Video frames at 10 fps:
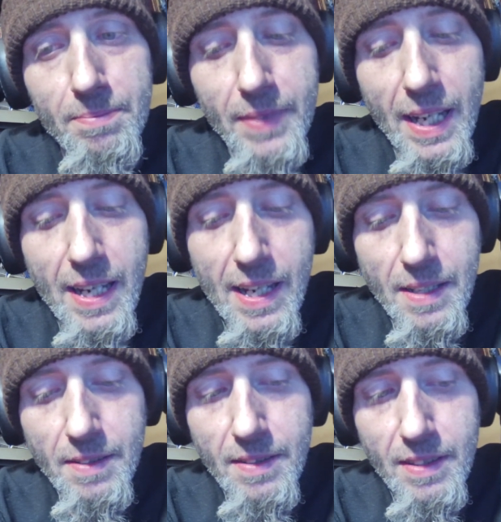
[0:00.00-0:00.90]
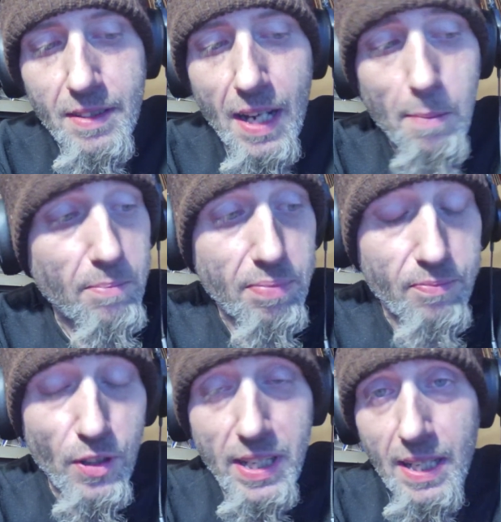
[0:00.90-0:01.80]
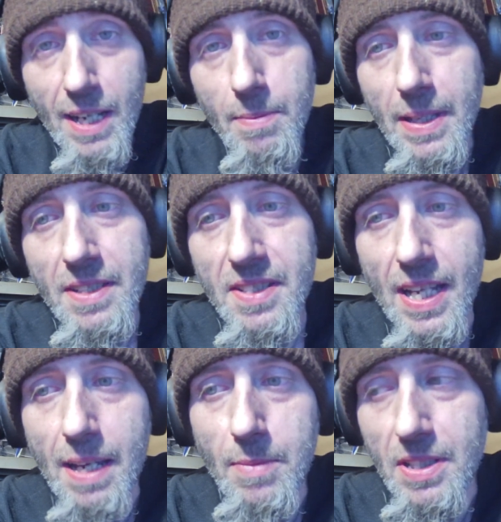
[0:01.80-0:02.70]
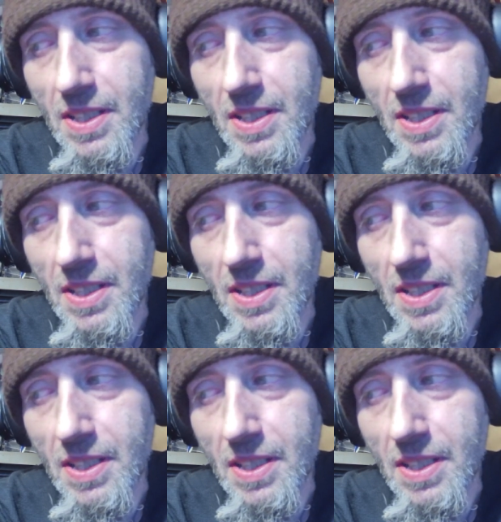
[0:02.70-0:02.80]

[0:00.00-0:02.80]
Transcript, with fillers: And I'm freaking out by this time because I